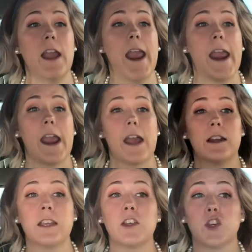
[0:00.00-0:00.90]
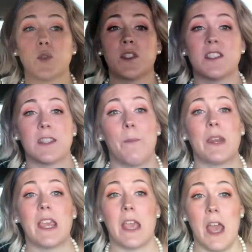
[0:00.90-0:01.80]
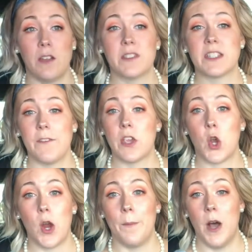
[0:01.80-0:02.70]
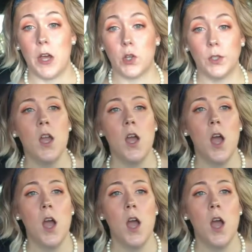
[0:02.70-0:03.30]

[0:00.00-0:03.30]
and get used to somebody else giving her a bottle.